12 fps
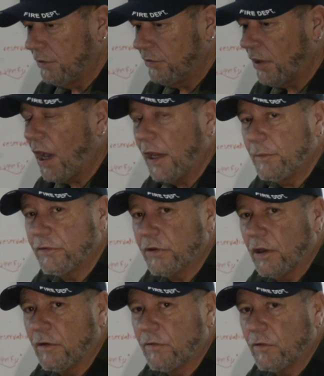types
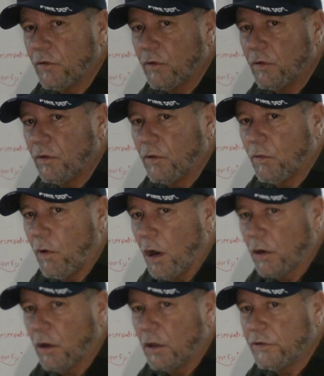of
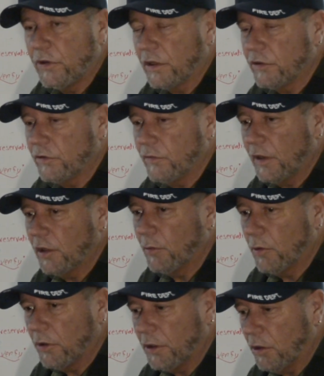walk-on tickets
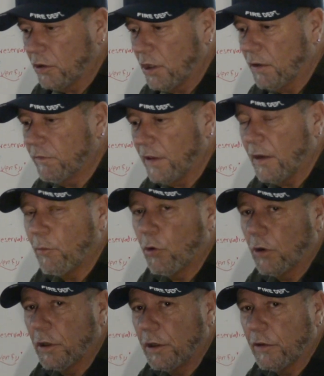available, and I'll cover that
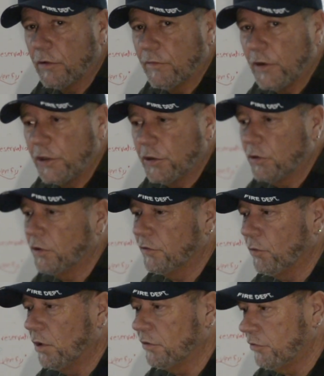more in another video, as
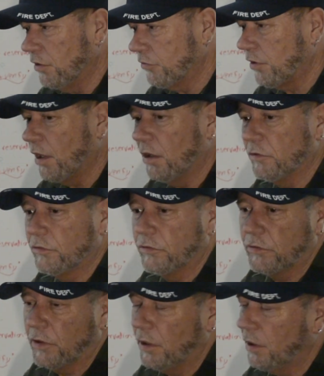well as discounts,